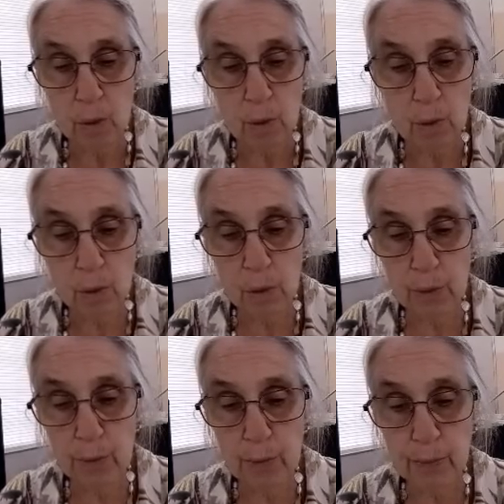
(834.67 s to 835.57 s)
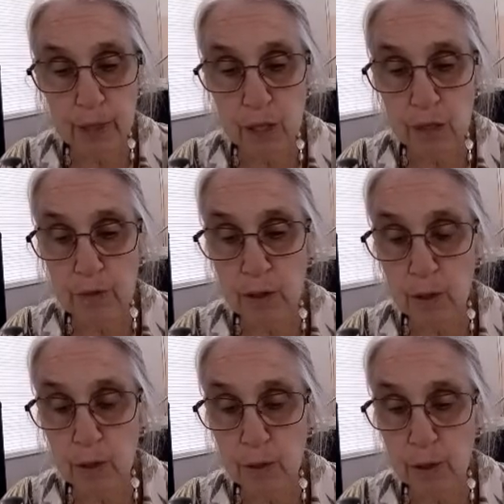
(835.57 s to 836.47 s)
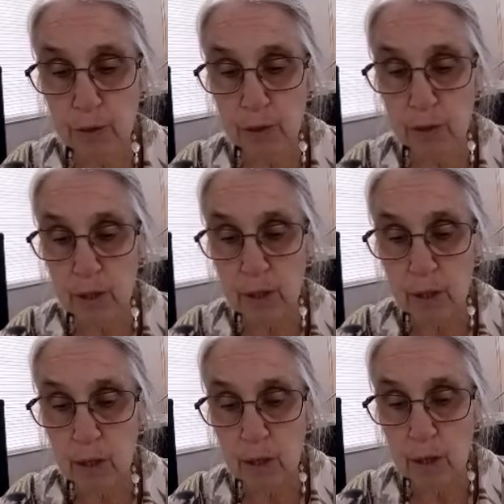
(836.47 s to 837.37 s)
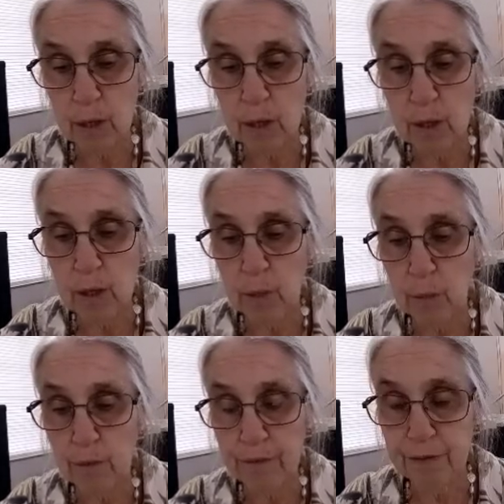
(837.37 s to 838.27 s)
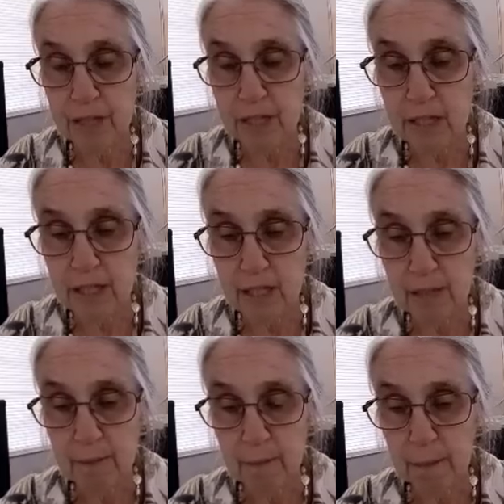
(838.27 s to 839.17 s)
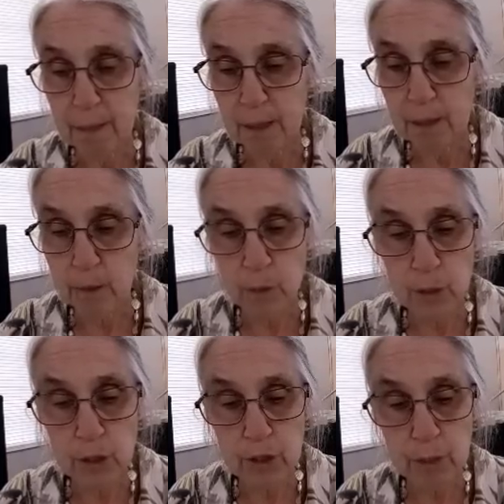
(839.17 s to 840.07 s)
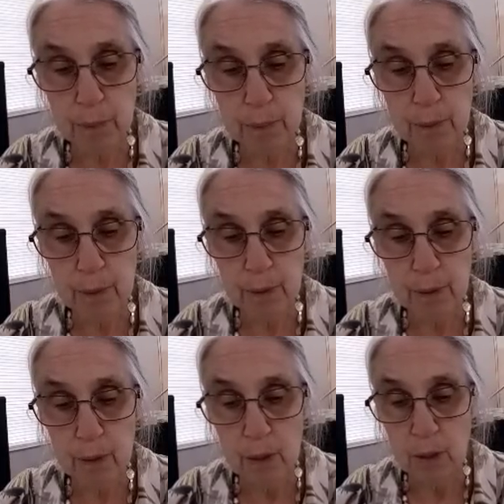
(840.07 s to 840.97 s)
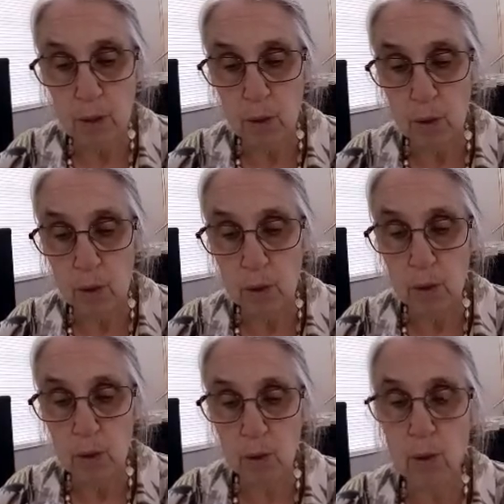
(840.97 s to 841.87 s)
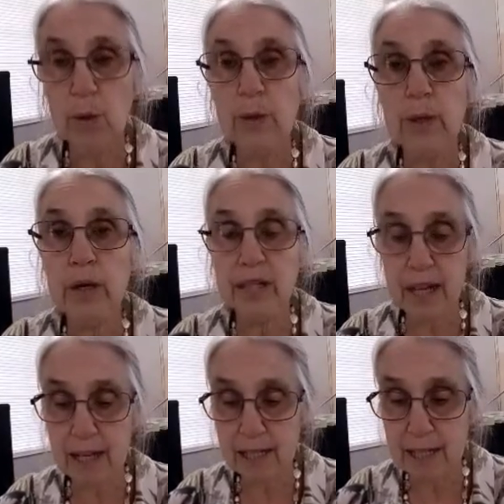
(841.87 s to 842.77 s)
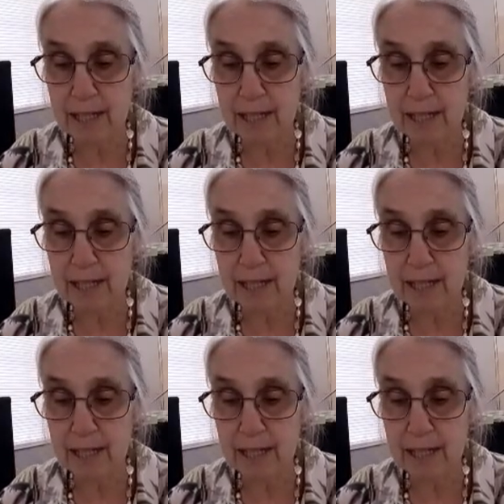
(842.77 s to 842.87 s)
All the rich of the earth will feast and worship. All who go down to the